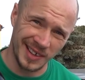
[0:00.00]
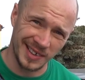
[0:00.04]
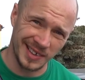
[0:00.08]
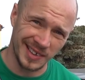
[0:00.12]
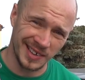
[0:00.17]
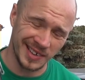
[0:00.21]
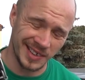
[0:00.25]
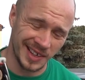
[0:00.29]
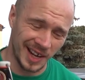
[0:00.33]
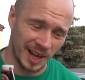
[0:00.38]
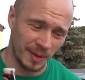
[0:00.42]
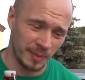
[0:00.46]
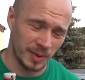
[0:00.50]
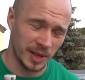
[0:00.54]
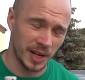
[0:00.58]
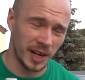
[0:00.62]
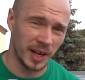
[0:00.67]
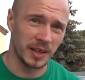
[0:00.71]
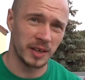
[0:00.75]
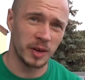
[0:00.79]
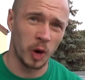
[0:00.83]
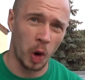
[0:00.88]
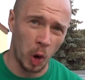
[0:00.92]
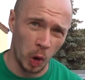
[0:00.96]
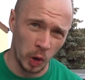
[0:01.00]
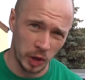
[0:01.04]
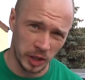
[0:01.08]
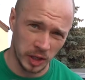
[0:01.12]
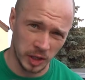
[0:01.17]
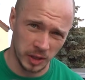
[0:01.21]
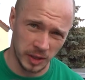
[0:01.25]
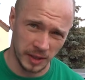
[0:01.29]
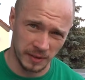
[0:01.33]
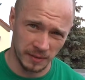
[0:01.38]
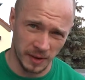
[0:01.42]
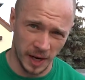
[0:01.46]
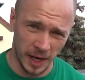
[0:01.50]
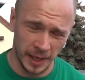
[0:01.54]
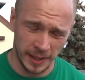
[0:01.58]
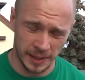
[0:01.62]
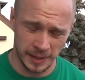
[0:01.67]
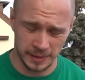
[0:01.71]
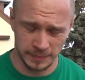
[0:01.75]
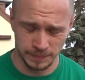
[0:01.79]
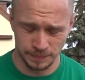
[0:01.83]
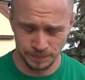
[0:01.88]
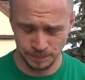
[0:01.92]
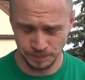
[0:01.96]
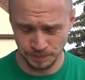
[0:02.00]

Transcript: the same size, also the Weizen.